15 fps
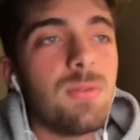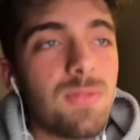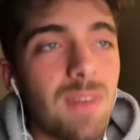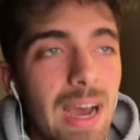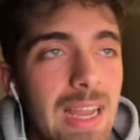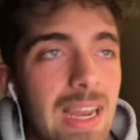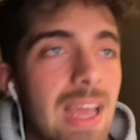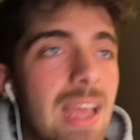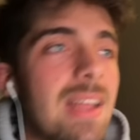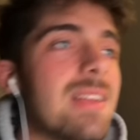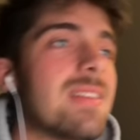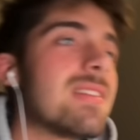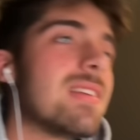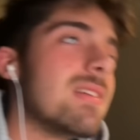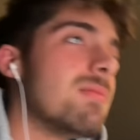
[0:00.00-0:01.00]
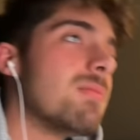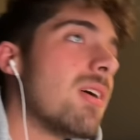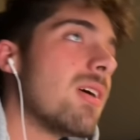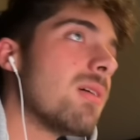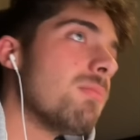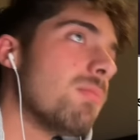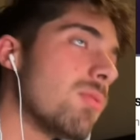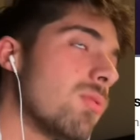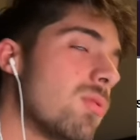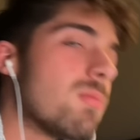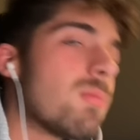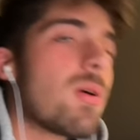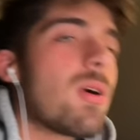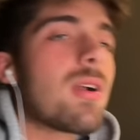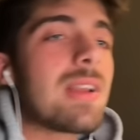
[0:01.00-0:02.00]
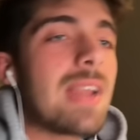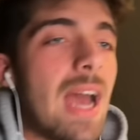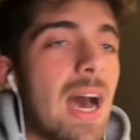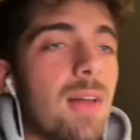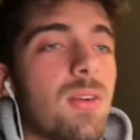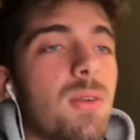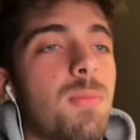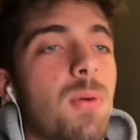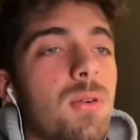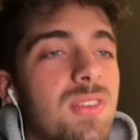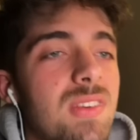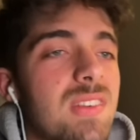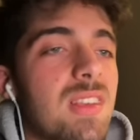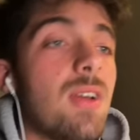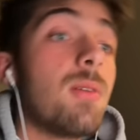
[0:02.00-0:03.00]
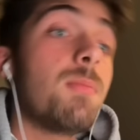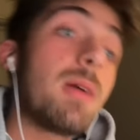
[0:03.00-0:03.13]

Finance and Bloomberg now, they're posting saying,